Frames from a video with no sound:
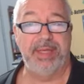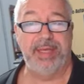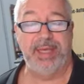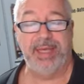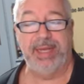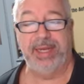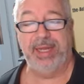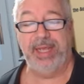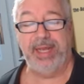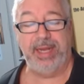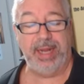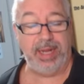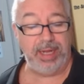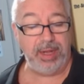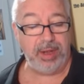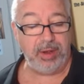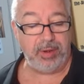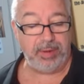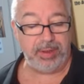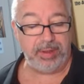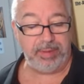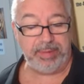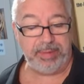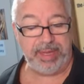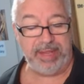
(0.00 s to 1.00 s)
and, and I
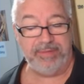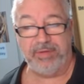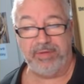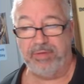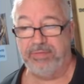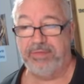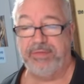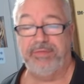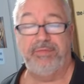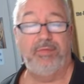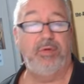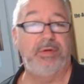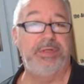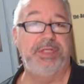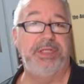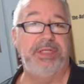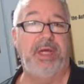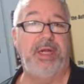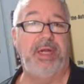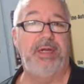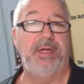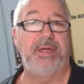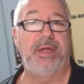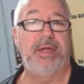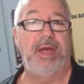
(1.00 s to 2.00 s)
know we have over fourteen
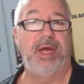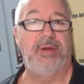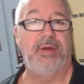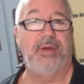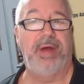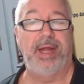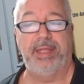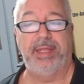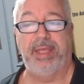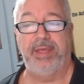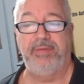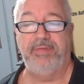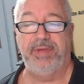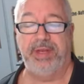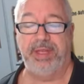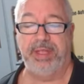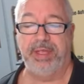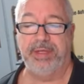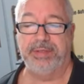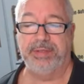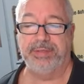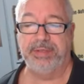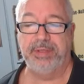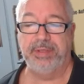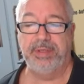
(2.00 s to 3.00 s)
hundred AutoHotkey
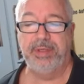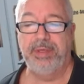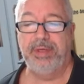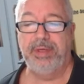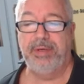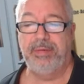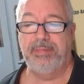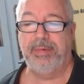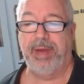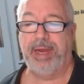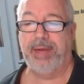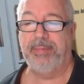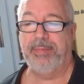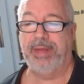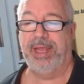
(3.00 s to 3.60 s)
videos, right?